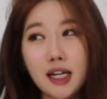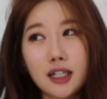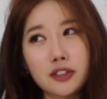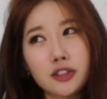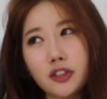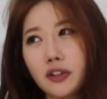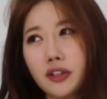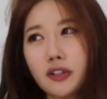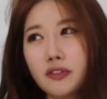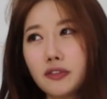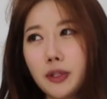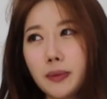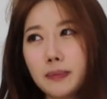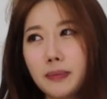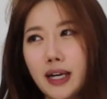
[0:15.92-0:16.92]
starting
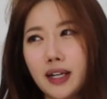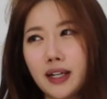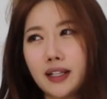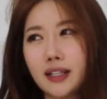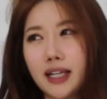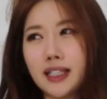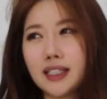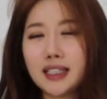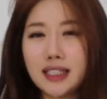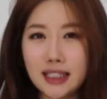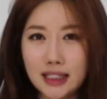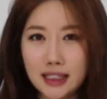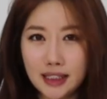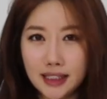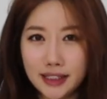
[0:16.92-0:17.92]
from my late
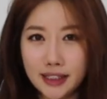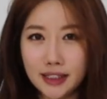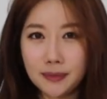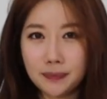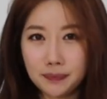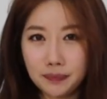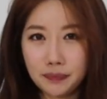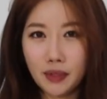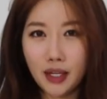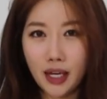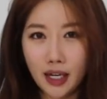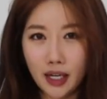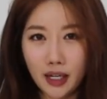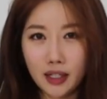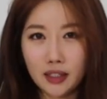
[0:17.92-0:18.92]
teens
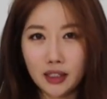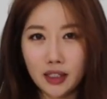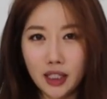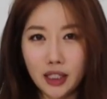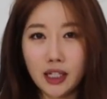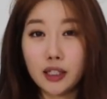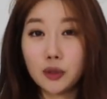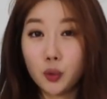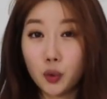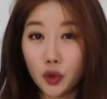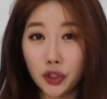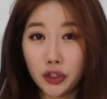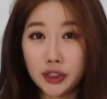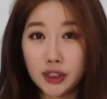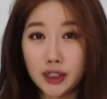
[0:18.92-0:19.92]
and it got
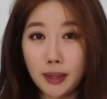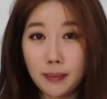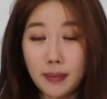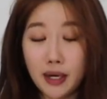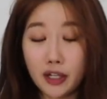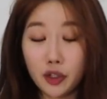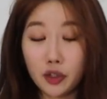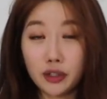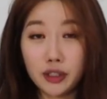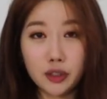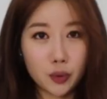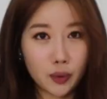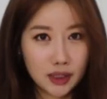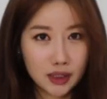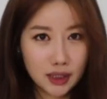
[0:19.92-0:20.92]
worse in my early
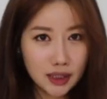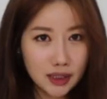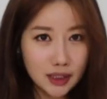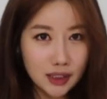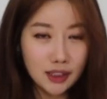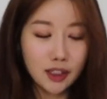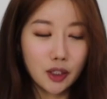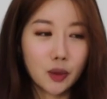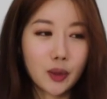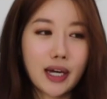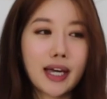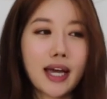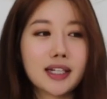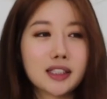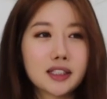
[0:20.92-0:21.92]
20s so I
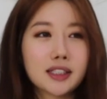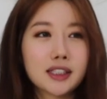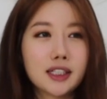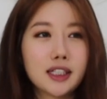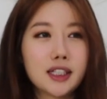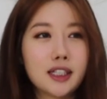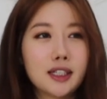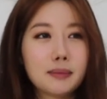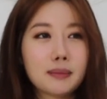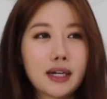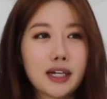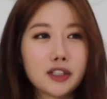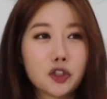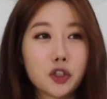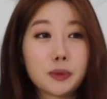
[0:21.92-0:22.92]
had to see
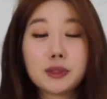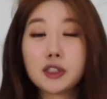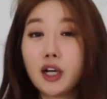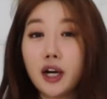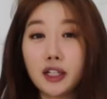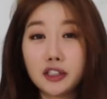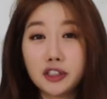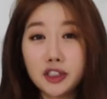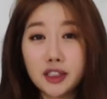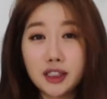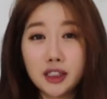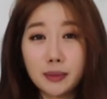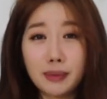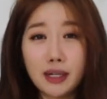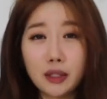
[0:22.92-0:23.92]
my
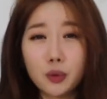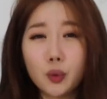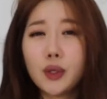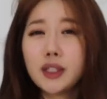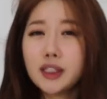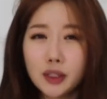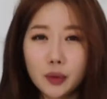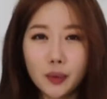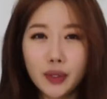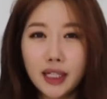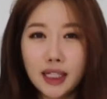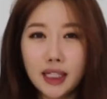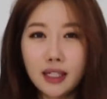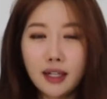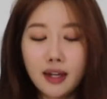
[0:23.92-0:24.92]
dermatologist about once a
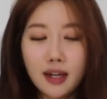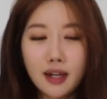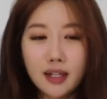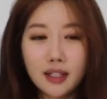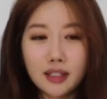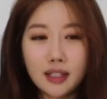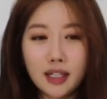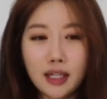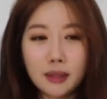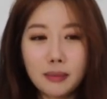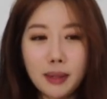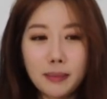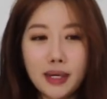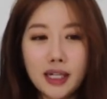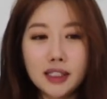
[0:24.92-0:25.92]
week to get
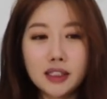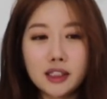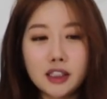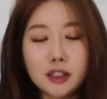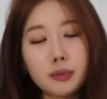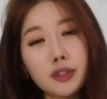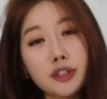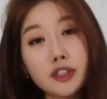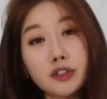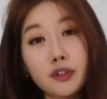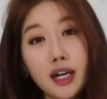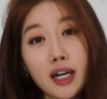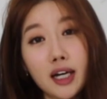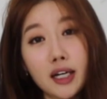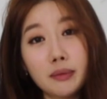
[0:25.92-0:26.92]
my medicines
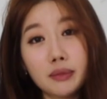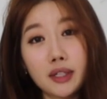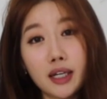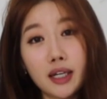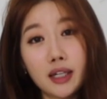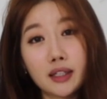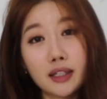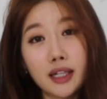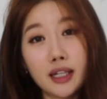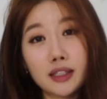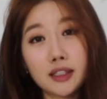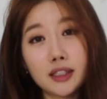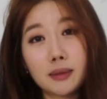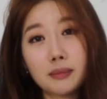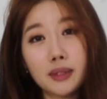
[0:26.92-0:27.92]
prescribed and get
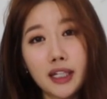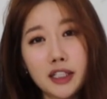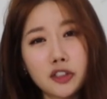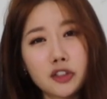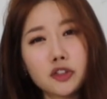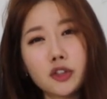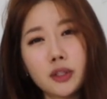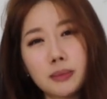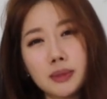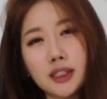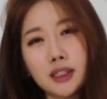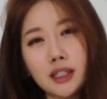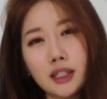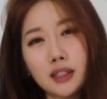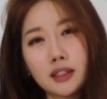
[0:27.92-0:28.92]
some laser treatments
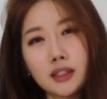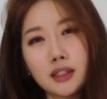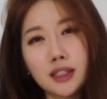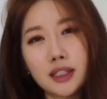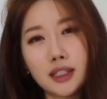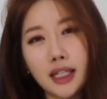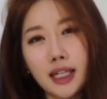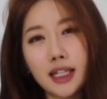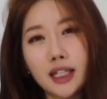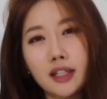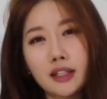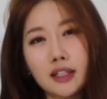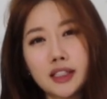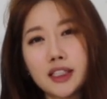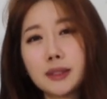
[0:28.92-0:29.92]
done to
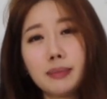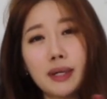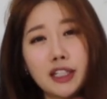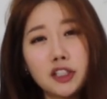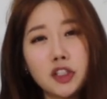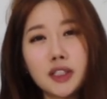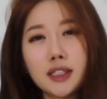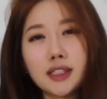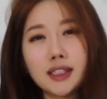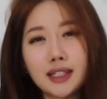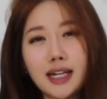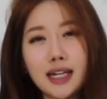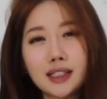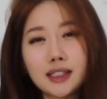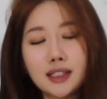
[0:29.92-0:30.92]
kill the sebaceous
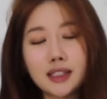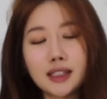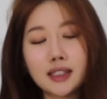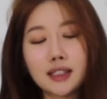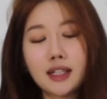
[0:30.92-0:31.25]
glands.